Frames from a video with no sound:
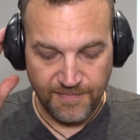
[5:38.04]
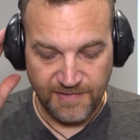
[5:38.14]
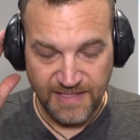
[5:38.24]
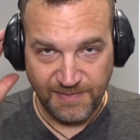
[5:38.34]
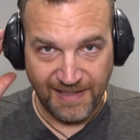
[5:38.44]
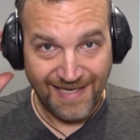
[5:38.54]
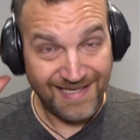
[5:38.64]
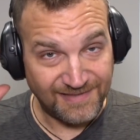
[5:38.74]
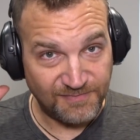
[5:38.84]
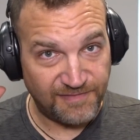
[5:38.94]
These being an
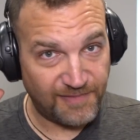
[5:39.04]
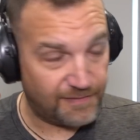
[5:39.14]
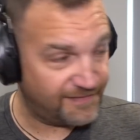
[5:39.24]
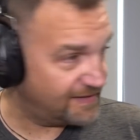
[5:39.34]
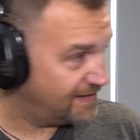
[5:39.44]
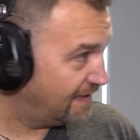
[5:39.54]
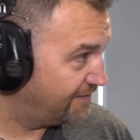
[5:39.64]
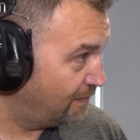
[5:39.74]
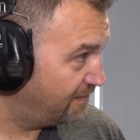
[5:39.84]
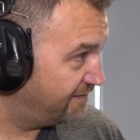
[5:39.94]
active muff, however, they
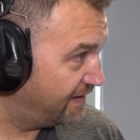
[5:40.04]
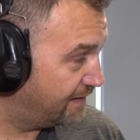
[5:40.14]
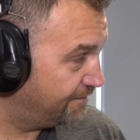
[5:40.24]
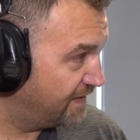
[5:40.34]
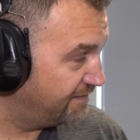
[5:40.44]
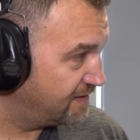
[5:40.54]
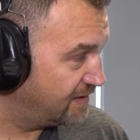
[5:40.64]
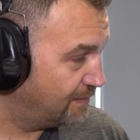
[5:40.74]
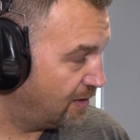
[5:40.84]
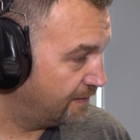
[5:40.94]
have an amplifier. If I
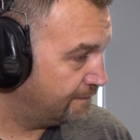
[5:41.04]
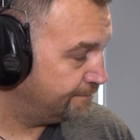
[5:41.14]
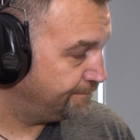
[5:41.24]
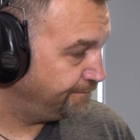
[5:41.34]
turn them on,